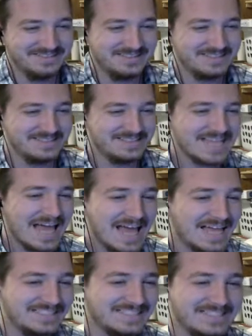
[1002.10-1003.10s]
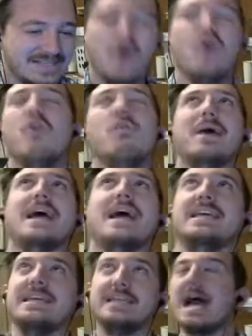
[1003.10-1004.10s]
Sans! Oh my
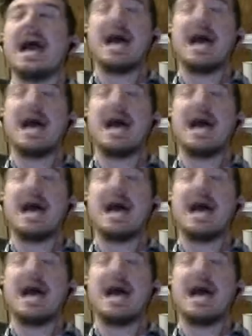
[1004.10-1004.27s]
god!